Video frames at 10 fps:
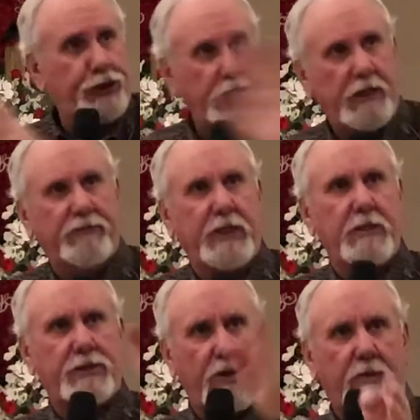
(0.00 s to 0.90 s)
shift in
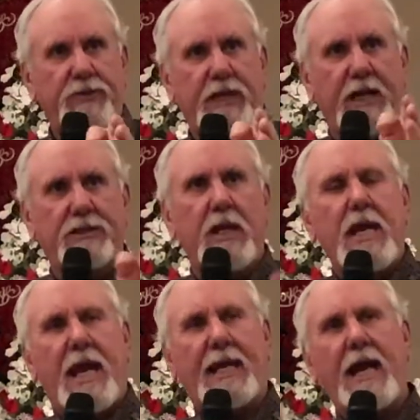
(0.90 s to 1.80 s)
the circumstance,
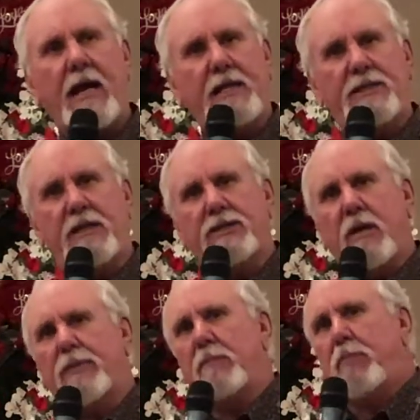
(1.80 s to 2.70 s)
and now he says
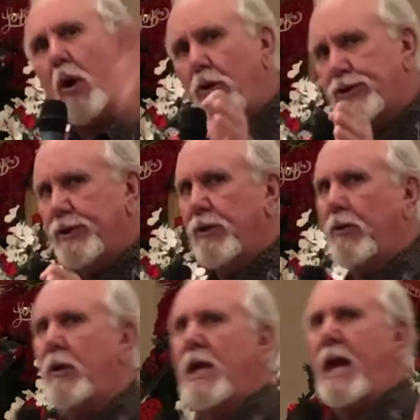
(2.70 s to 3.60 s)
something
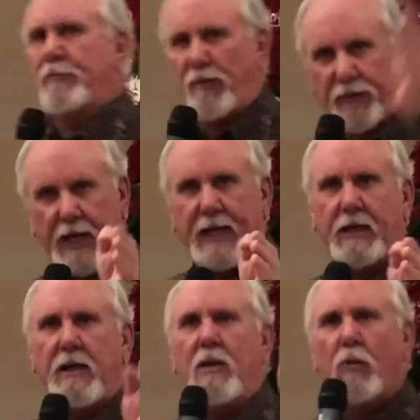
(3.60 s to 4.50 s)
personal and
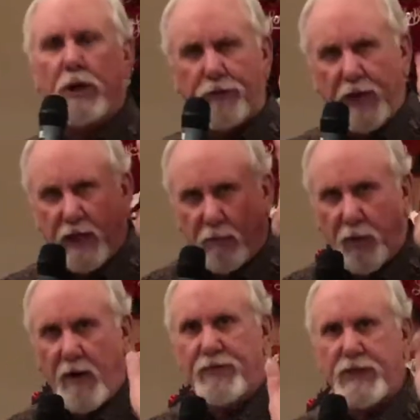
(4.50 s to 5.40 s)
prophetic. When you think of
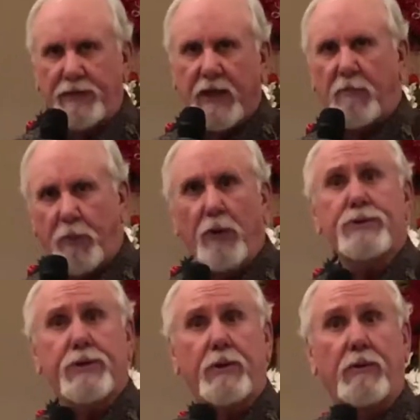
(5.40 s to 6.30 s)
prophecy, think of
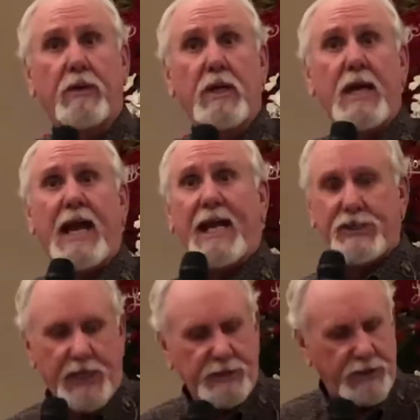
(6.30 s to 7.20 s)
personal. And he
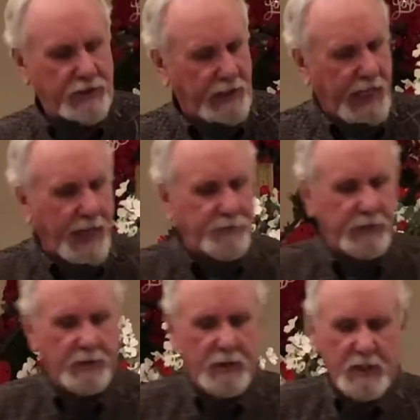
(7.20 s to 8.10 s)
says it to the
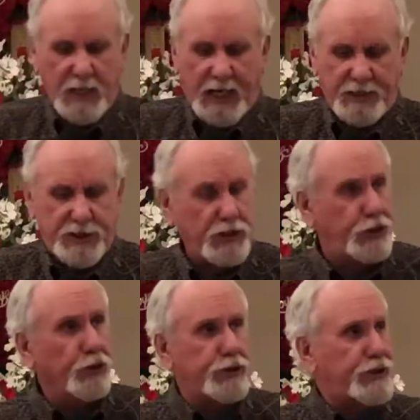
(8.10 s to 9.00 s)
captain. He
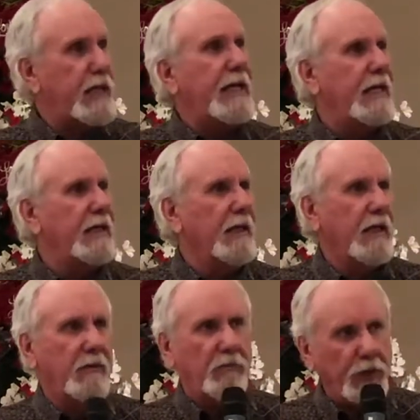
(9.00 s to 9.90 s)
says, "You'll see it,
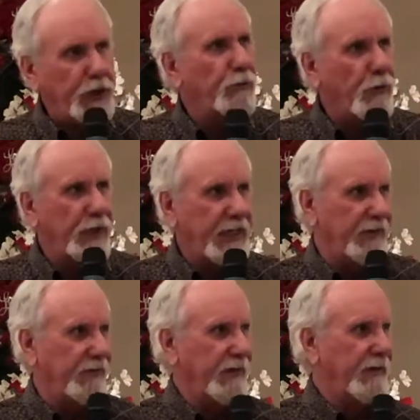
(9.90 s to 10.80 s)
but you won't eat
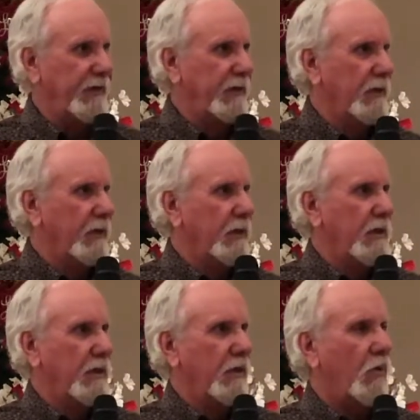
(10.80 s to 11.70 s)
of it."
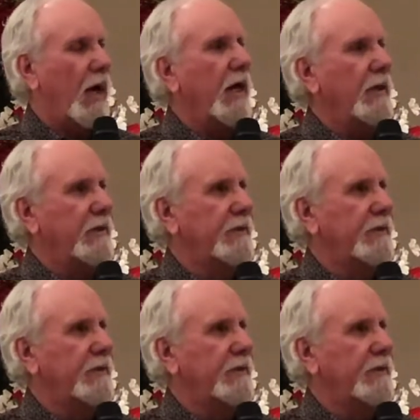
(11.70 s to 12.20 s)
Why?